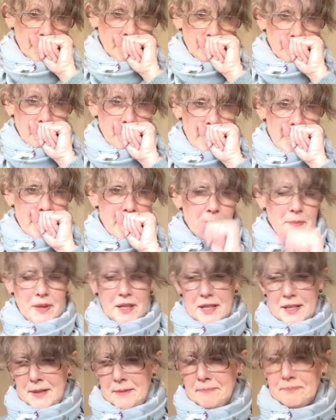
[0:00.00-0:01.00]

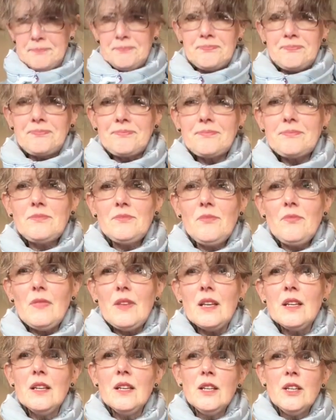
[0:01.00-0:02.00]
Maybe
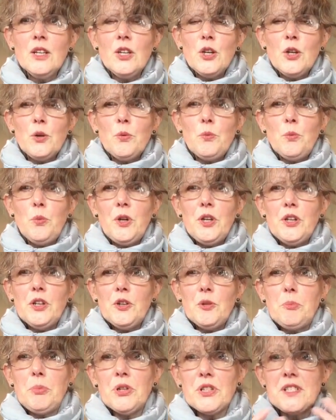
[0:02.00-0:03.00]

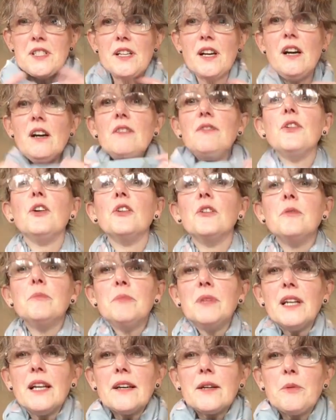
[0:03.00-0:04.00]
we'll put a scarf on, a
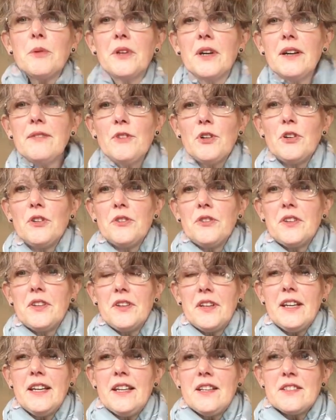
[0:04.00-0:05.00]
bit like what I've got on
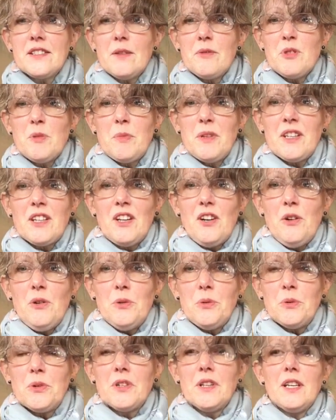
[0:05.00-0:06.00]
today because I was a bit
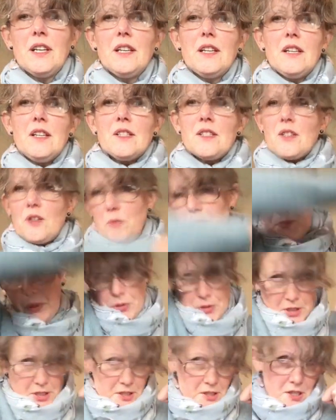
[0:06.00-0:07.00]
cold. So
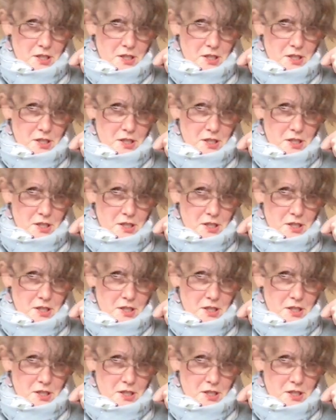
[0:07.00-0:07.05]
put your